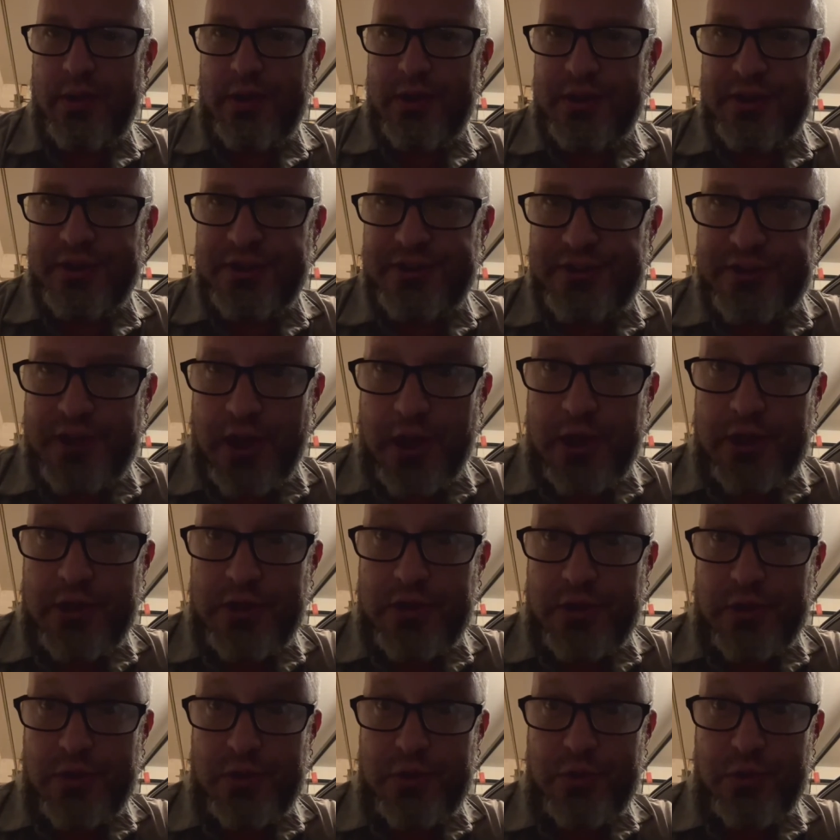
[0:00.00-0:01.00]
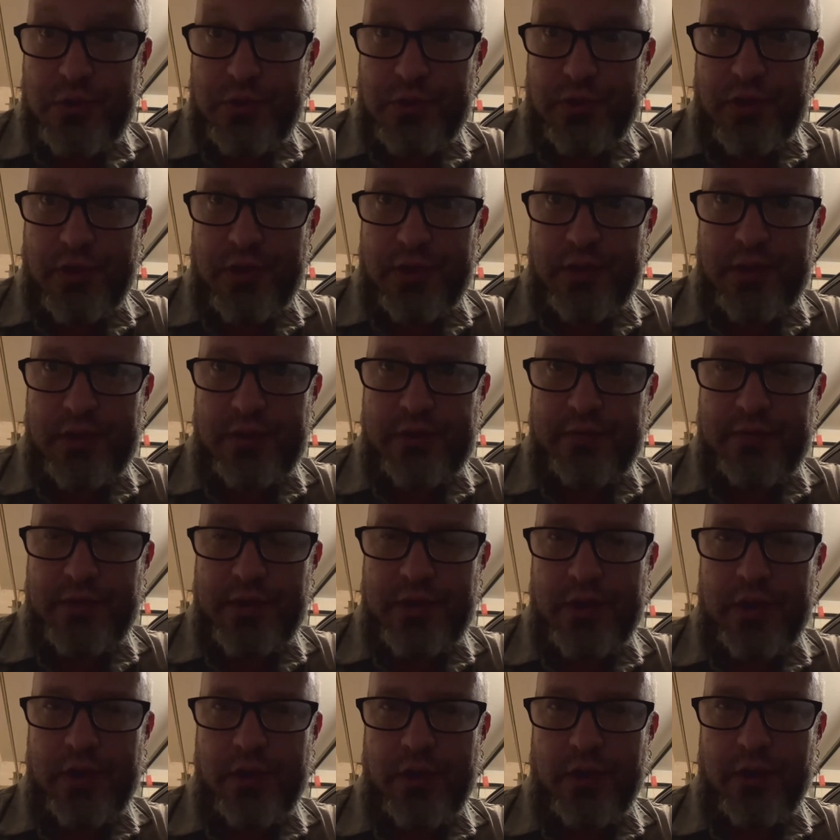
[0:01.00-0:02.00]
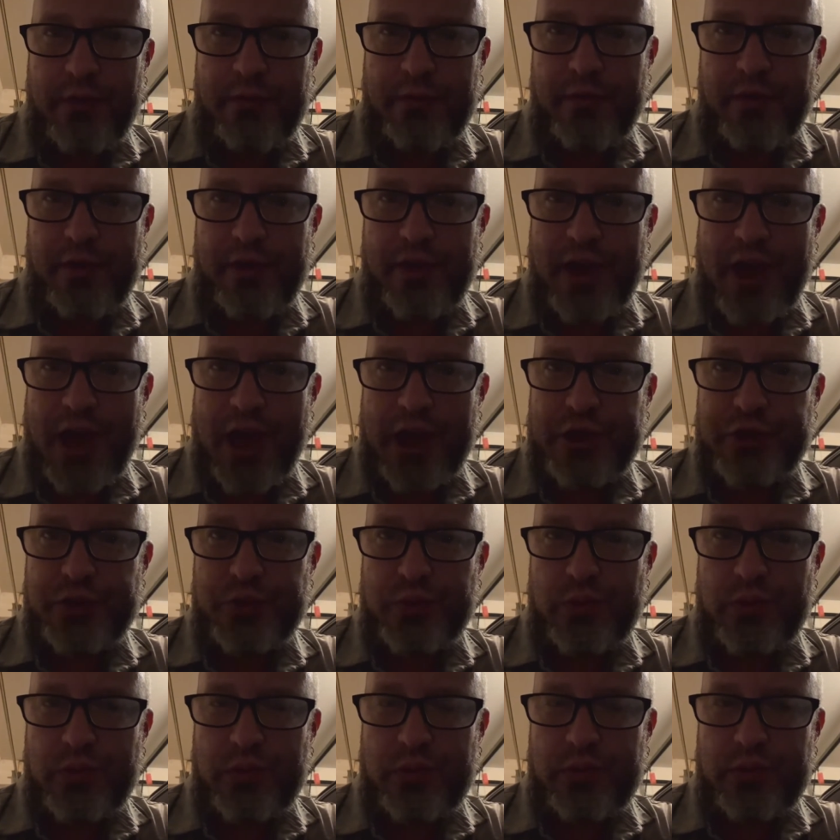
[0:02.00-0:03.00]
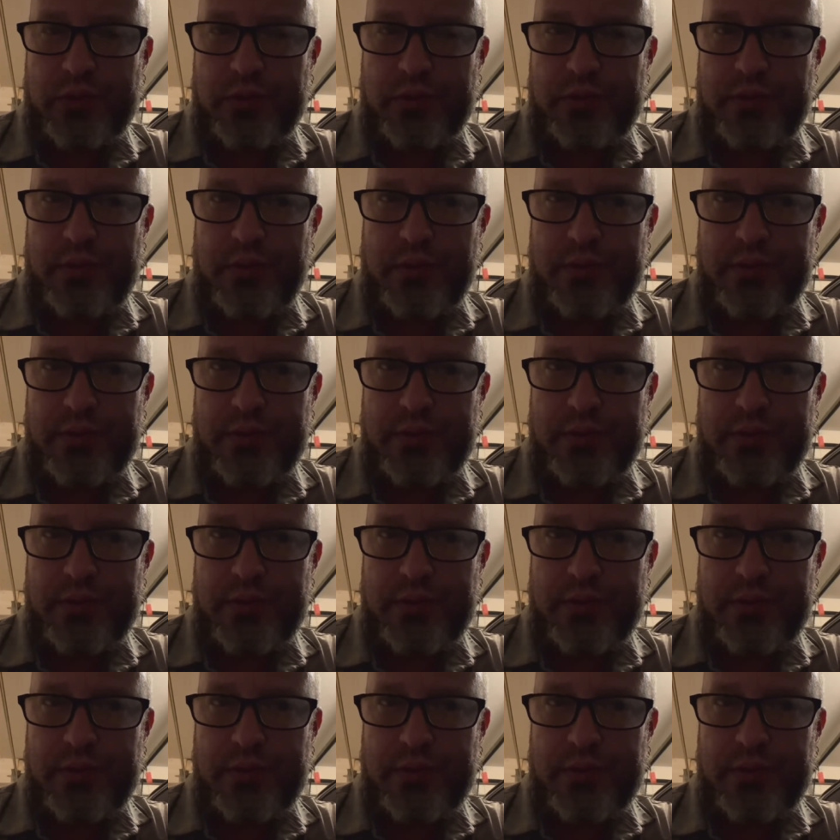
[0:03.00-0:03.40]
Stay tuned in this video for the actual